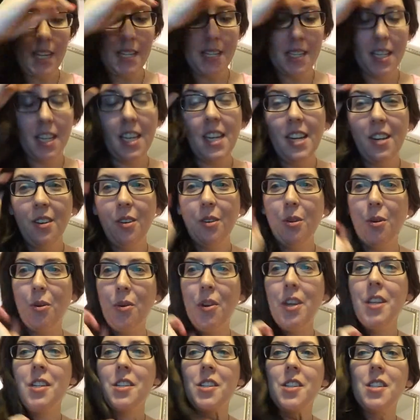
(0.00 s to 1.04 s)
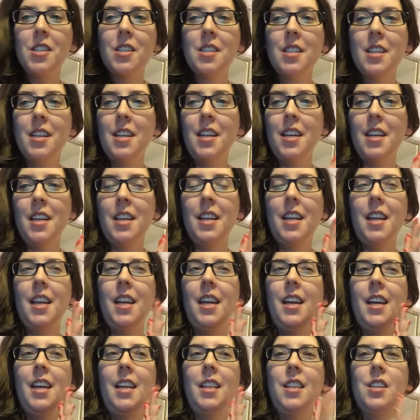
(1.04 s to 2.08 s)
Skeet Ulrich is in
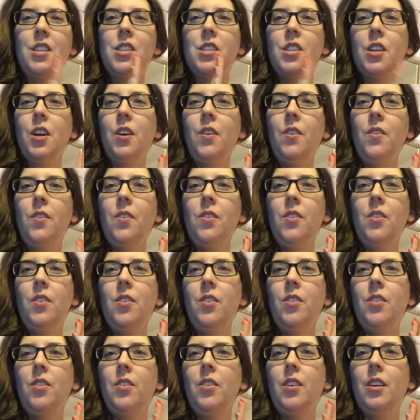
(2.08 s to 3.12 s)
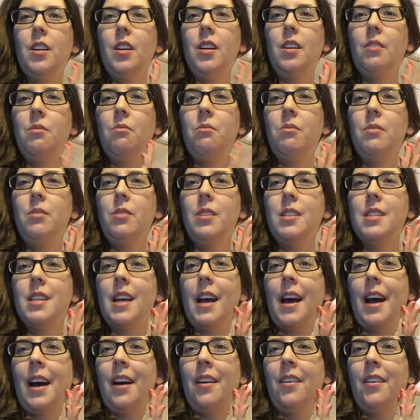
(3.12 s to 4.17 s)
it, and the show was
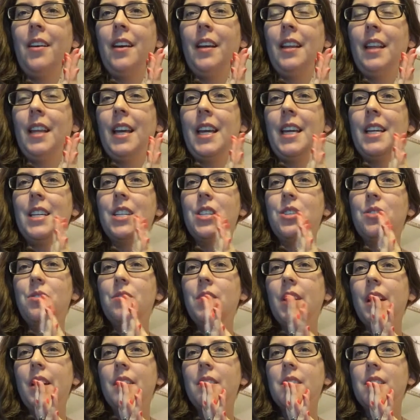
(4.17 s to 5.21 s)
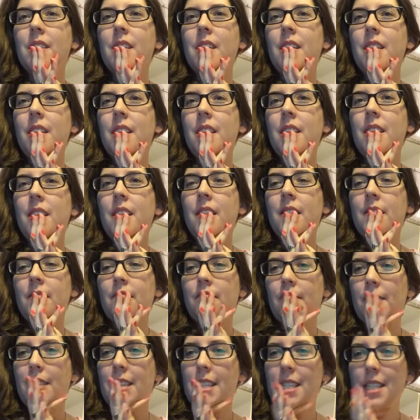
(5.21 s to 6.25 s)
out in like
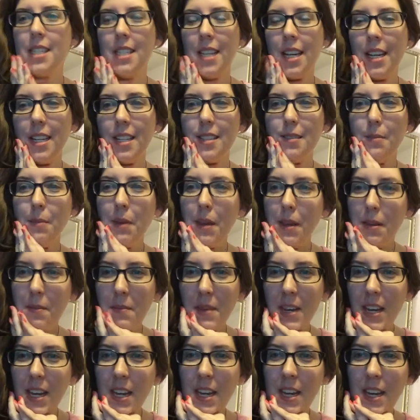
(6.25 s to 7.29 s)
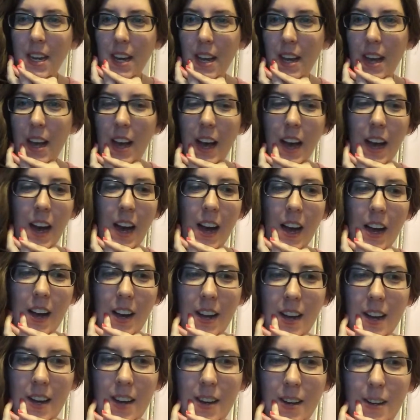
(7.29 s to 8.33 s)
2006 maybe.
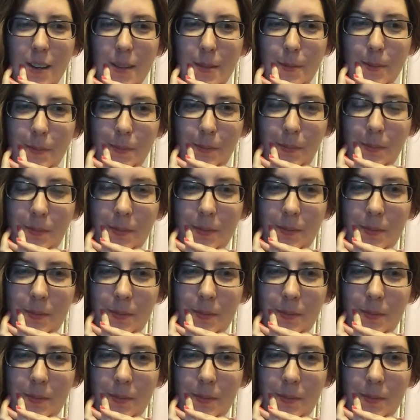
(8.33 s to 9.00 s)
Um,